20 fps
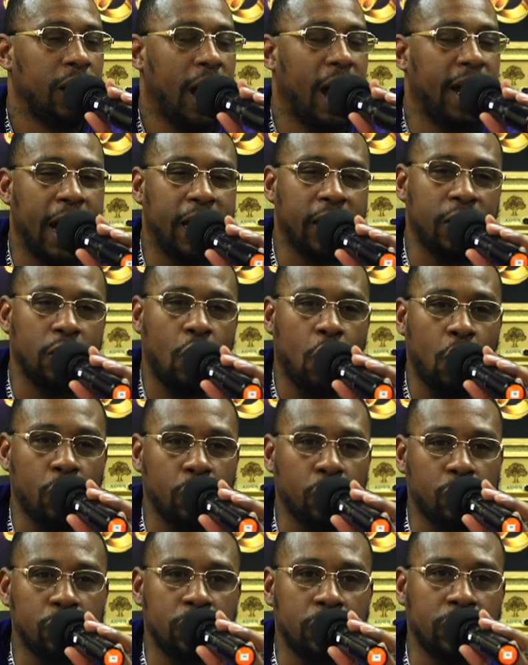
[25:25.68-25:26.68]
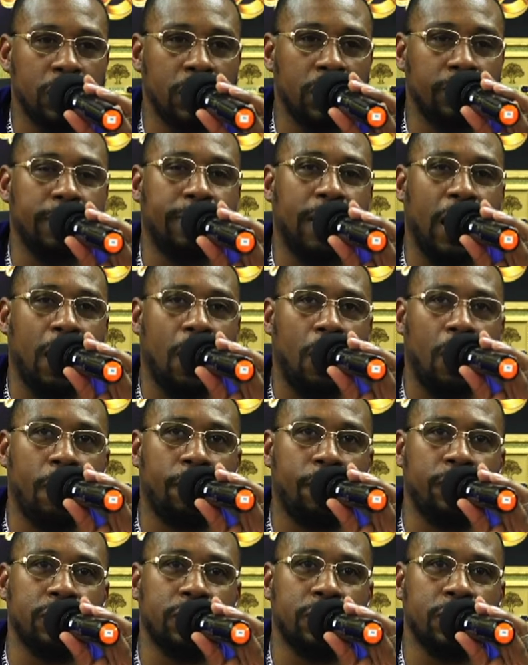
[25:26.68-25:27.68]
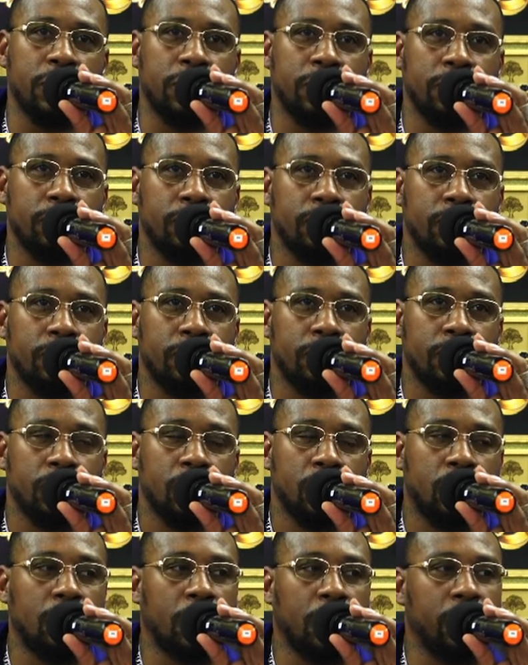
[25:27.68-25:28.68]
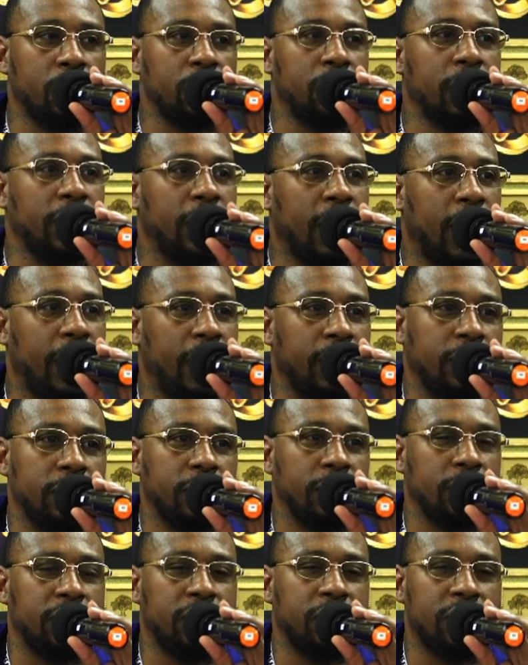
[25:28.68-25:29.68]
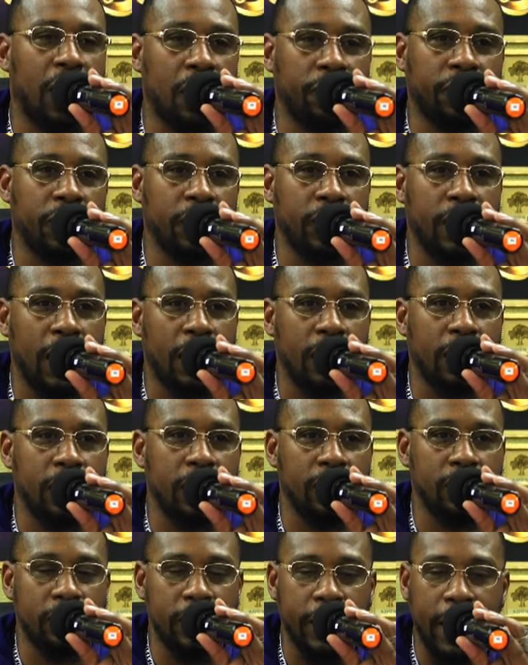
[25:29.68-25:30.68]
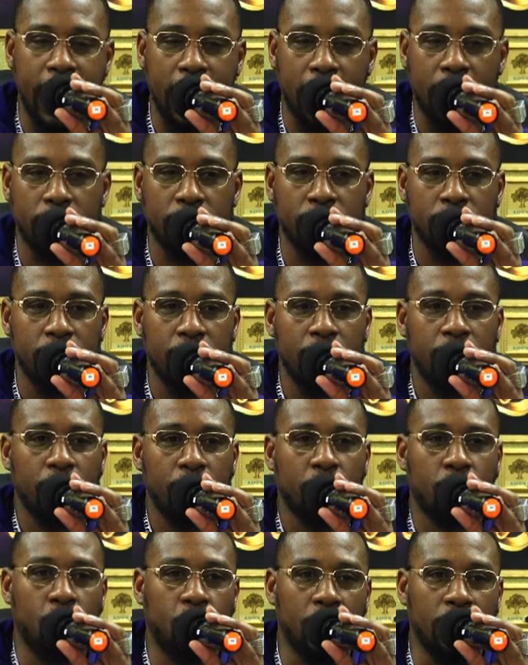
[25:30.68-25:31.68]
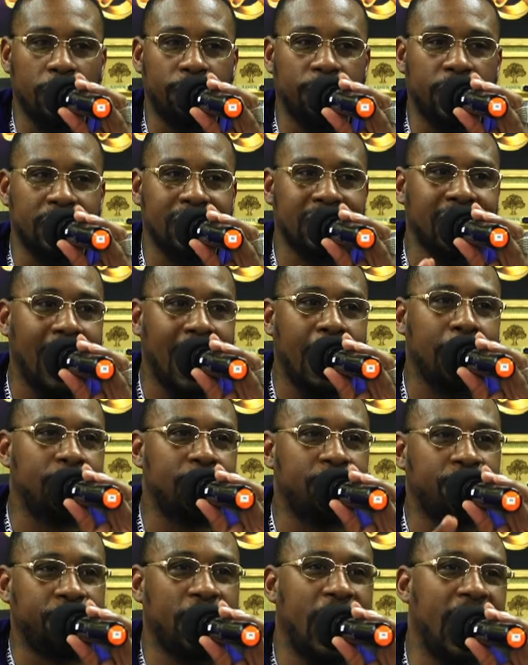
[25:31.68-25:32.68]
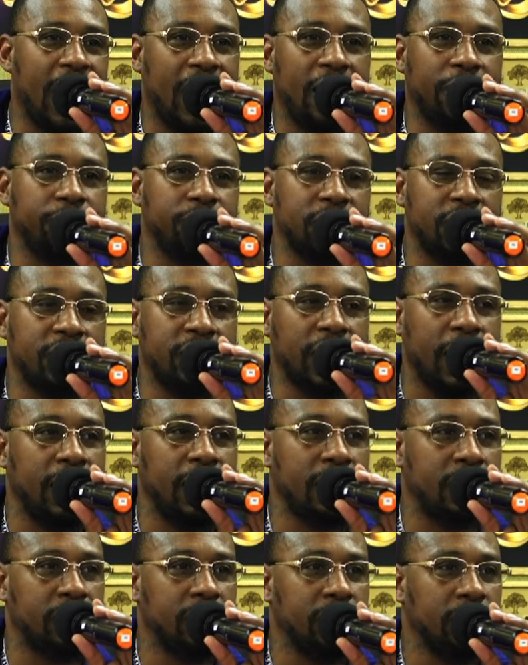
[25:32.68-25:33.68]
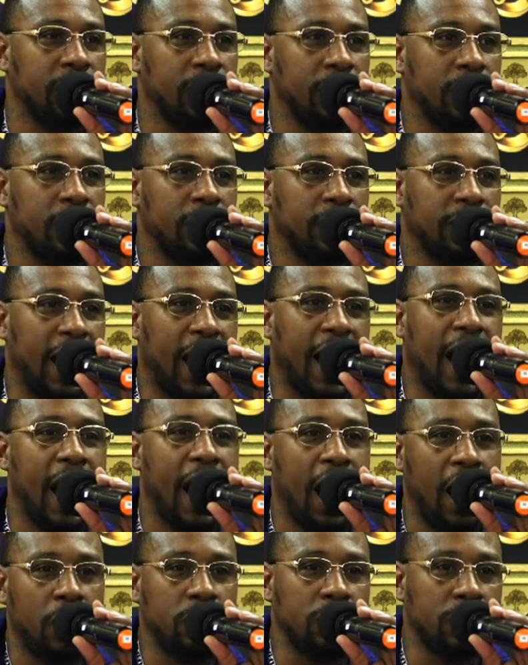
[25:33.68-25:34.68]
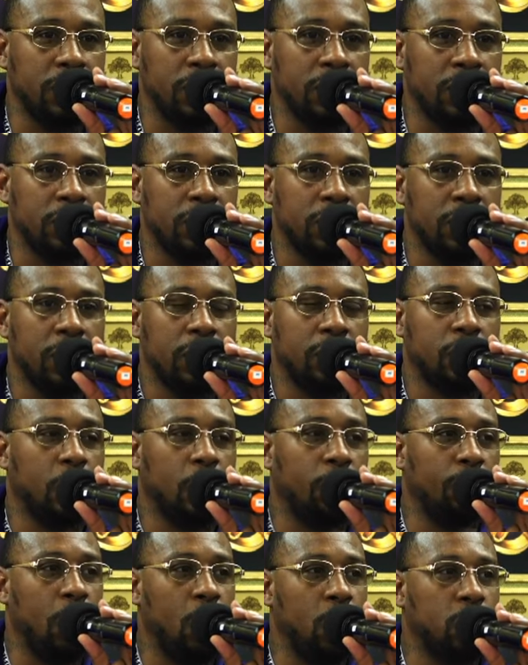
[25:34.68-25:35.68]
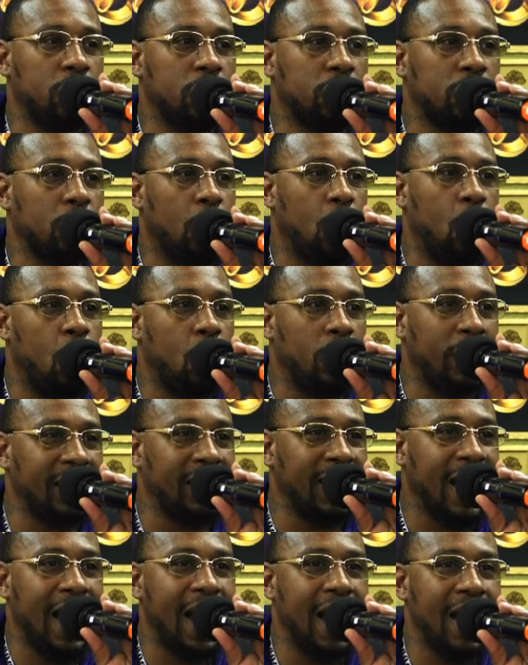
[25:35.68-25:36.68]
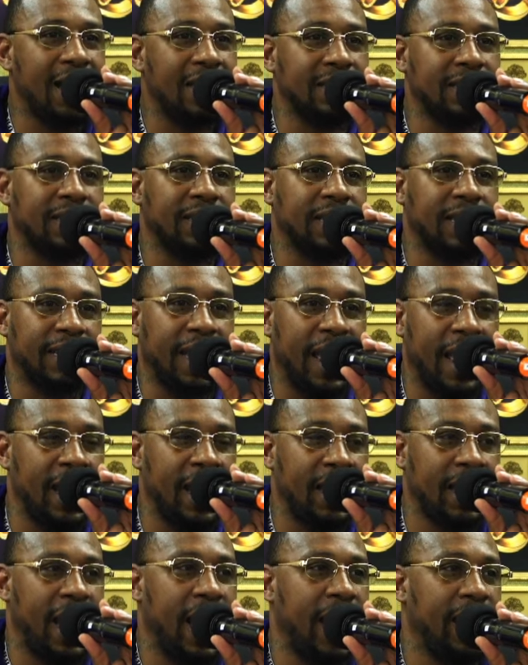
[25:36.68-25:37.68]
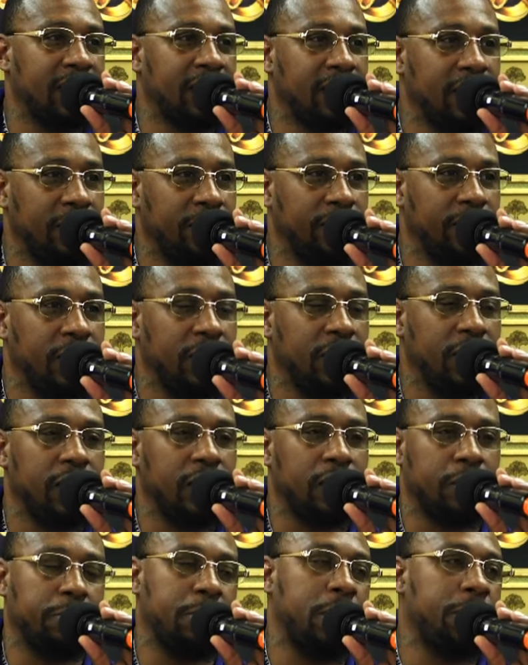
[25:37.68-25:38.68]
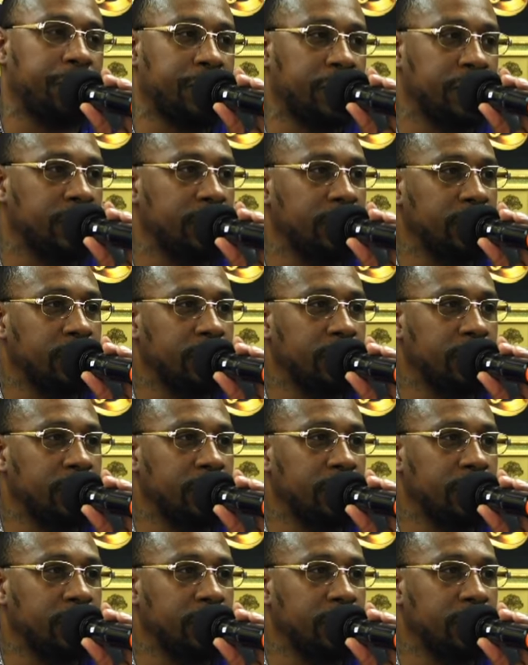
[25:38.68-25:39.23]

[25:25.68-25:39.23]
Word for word: I got an article sent to me by an officer Thursday night. South Carolina is now one of the top five states that houses the most organized gang activity in America.